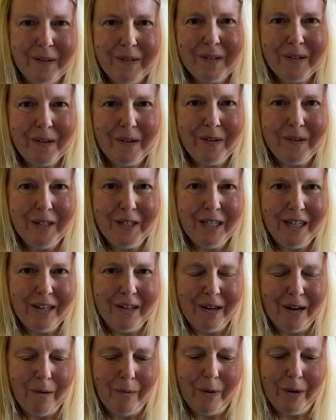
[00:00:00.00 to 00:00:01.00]
So she
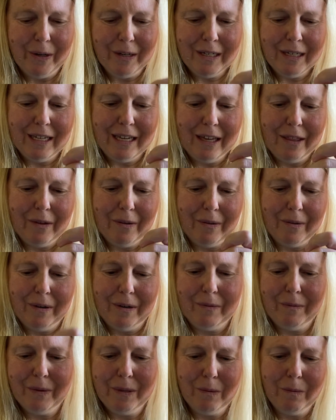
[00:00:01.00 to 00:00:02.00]
and I worked together and
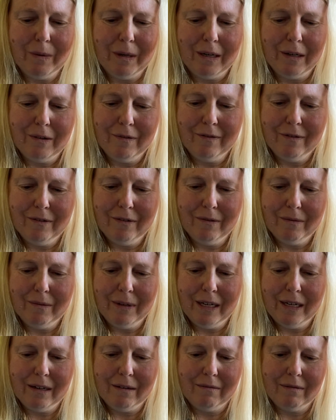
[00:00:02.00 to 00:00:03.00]
it was wonderful. We
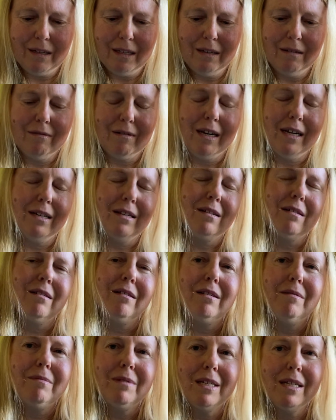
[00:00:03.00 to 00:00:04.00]
had a really great
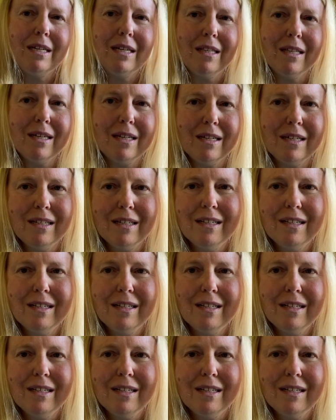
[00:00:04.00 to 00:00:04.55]
time together.